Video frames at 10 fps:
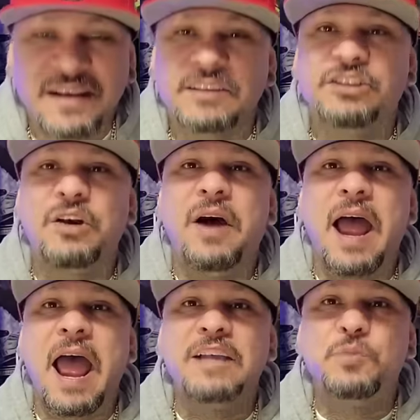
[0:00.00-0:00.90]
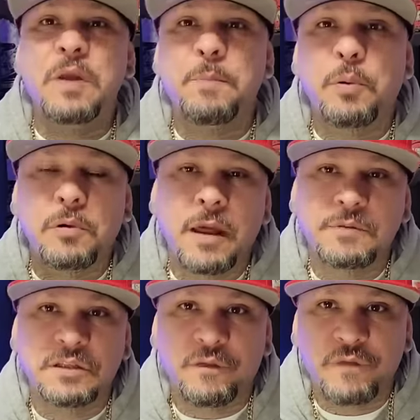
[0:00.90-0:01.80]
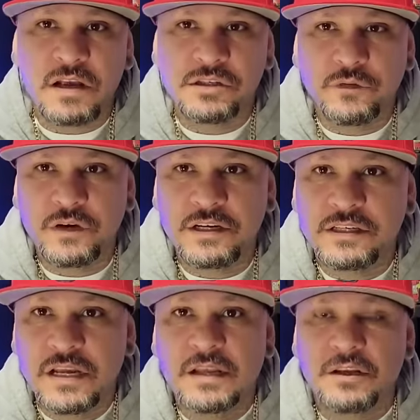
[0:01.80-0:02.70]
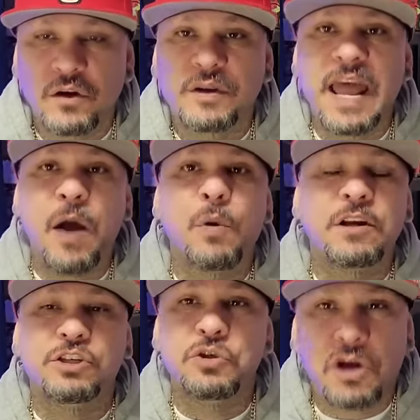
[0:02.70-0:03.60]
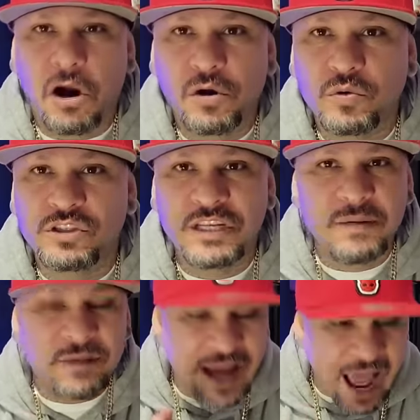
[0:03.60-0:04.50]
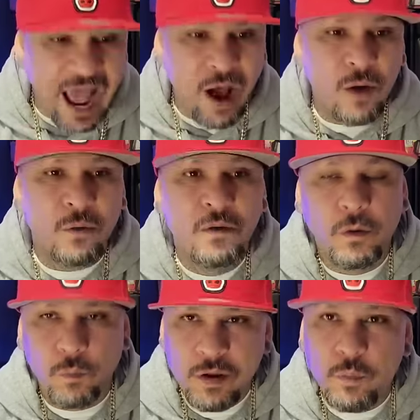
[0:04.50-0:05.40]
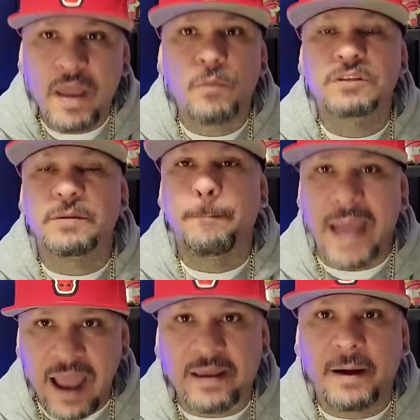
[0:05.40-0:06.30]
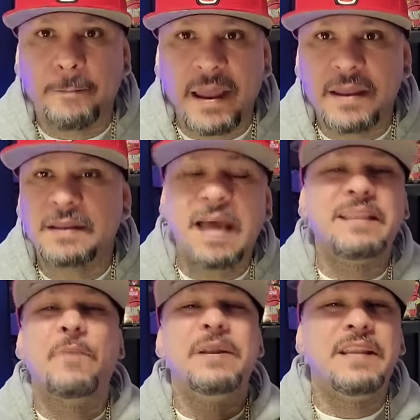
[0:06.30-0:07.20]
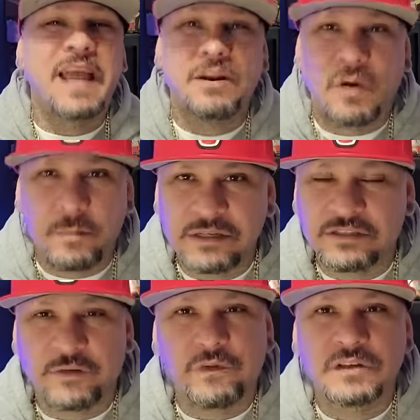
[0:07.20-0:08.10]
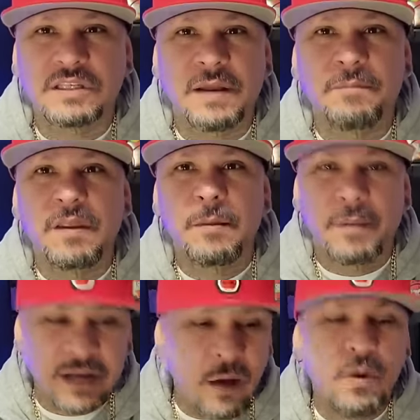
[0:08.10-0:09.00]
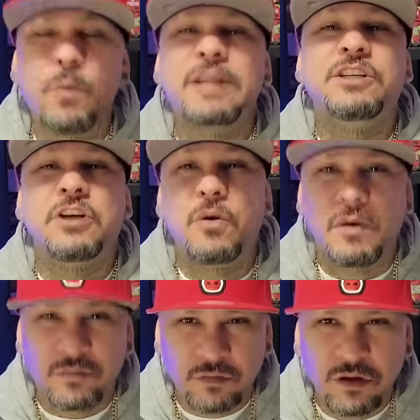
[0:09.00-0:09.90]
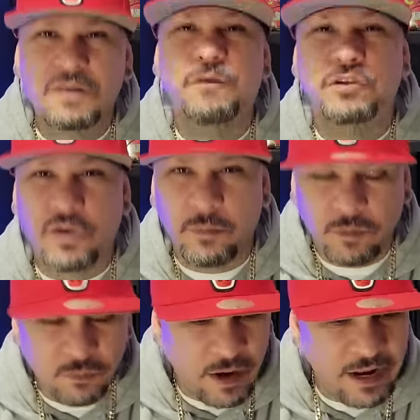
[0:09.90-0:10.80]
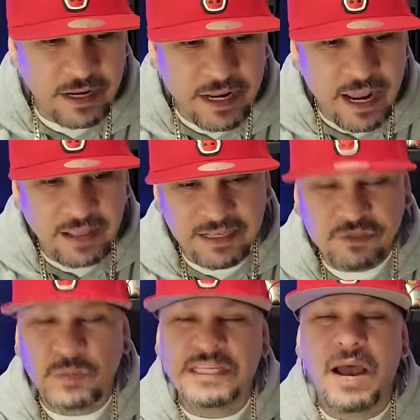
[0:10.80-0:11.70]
So as we pull up to the Foster Freeze, you know, now we're two carloads deep. Now we went with some backup, eh? Not that we didn't handle our business the first time, but now we went to go look for trouble, right? This was